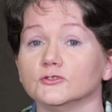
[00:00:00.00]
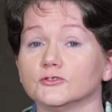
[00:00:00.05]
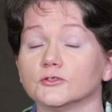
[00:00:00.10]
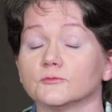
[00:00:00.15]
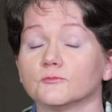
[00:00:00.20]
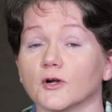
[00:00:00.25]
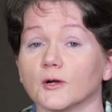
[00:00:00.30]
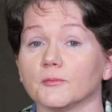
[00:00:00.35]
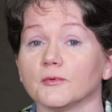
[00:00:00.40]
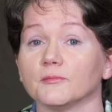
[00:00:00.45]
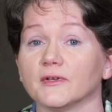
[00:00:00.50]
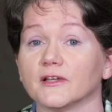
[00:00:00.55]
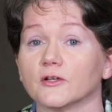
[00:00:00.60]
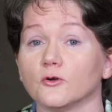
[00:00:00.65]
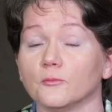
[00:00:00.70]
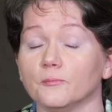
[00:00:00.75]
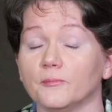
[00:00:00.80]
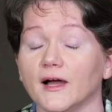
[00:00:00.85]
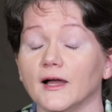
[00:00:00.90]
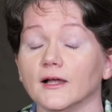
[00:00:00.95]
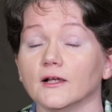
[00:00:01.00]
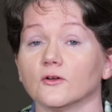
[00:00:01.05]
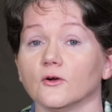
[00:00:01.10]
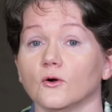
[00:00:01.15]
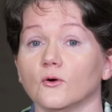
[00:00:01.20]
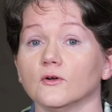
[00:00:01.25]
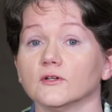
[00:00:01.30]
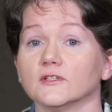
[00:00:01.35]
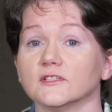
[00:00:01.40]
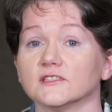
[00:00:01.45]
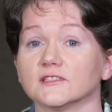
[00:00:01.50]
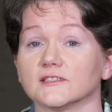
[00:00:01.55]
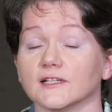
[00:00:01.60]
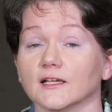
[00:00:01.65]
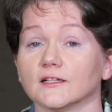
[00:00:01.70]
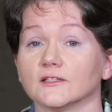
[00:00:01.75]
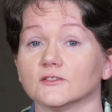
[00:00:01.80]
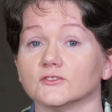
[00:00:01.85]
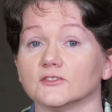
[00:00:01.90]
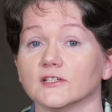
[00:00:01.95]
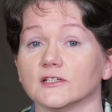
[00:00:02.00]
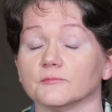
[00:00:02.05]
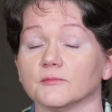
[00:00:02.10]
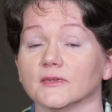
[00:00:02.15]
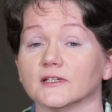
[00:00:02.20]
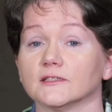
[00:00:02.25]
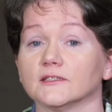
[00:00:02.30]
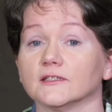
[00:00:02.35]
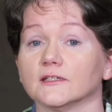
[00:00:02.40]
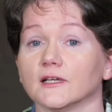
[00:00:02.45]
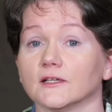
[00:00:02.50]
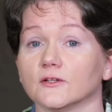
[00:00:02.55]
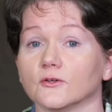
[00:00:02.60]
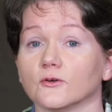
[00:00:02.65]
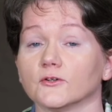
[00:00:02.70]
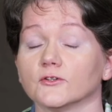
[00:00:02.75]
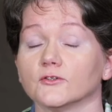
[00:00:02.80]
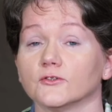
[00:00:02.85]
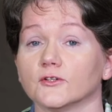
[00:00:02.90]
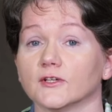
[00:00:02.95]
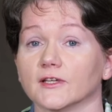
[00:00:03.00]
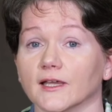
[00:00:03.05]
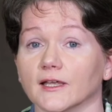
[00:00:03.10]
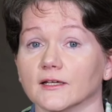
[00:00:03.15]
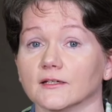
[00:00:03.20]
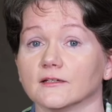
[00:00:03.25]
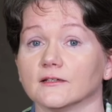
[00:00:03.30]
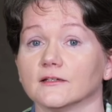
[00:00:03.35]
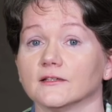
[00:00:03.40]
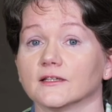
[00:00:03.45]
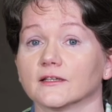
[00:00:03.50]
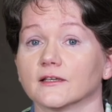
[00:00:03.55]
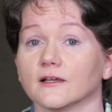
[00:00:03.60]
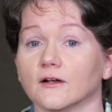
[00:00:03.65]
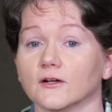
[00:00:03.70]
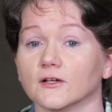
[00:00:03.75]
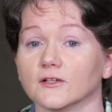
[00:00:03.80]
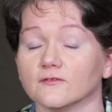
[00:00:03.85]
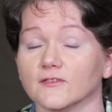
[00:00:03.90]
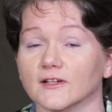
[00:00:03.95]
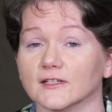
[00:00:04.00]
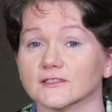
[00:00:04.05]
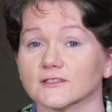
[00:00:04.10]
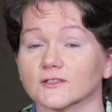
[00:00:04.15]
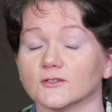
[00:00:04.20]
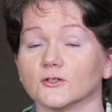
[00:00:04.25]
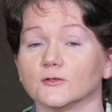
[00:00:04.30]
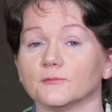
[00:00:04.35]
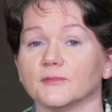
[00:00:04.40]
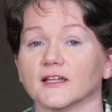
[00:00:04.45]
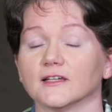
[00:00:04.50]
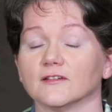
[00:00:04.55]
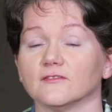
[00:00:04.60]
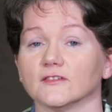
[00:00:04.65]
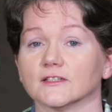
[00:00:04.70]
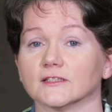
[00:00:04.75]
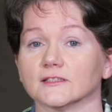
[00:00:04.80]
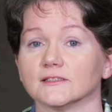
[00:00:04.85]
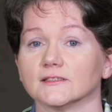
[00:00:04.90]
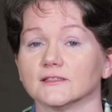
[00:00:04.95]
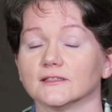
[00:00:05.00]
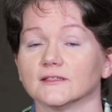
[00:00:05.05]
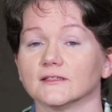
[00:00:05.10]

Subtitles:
should probably go back onto statin treatment in order to get the cardiovascular benefits.